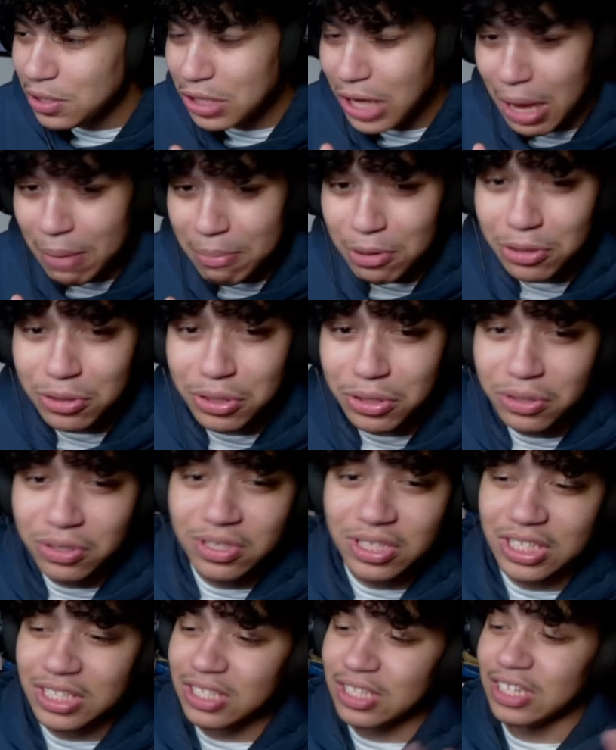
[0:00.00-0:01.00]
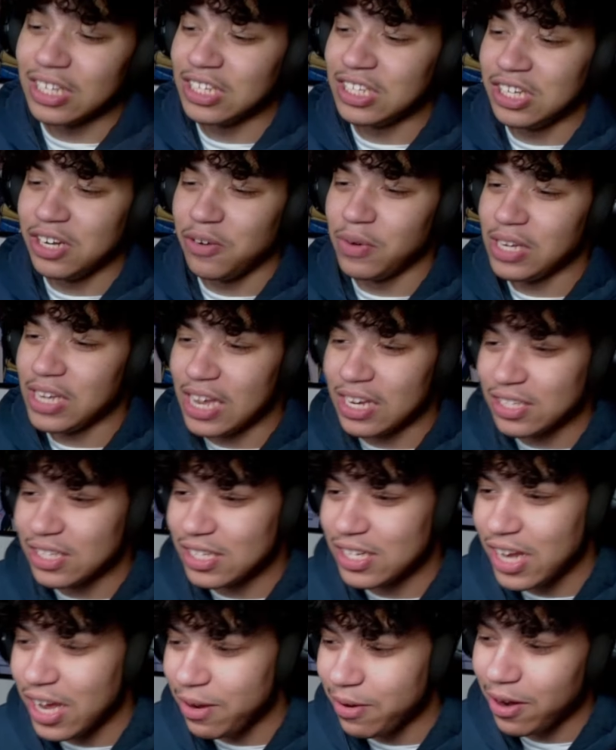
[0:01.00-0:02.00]
Saboku, just listen to what he has to
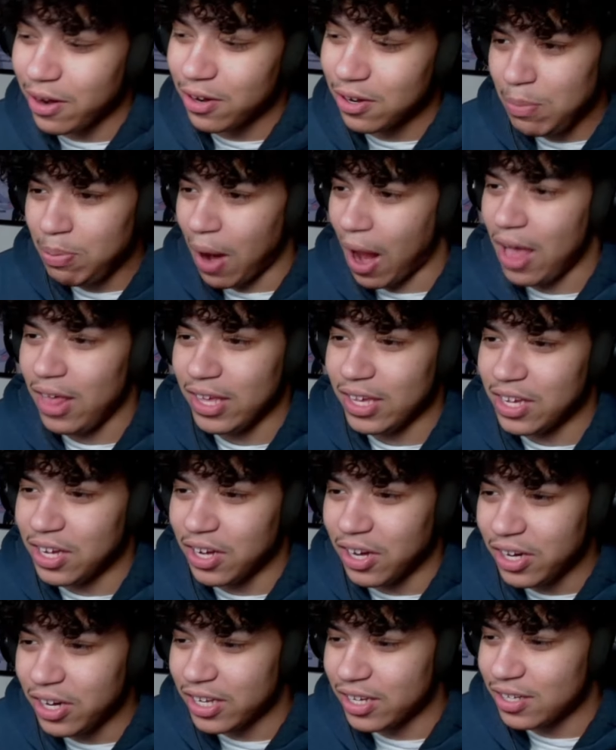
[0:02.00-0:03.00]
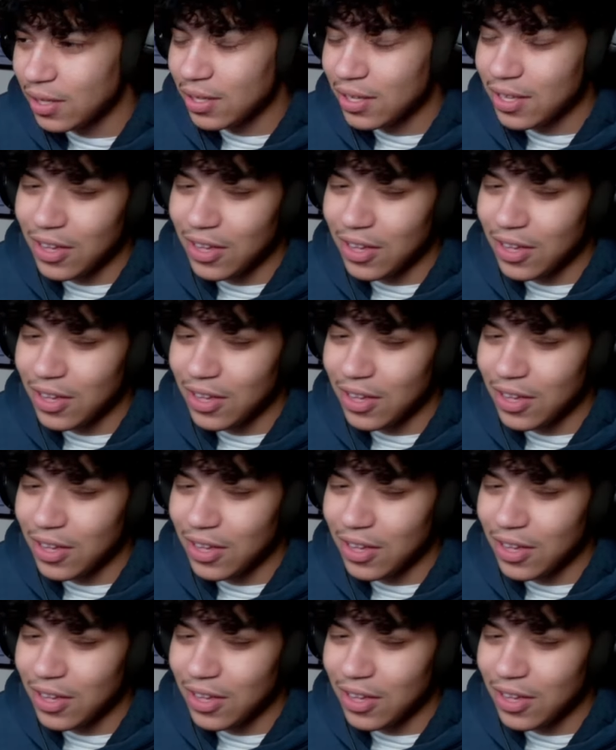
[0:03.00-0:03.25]
say here. Probably couldn't.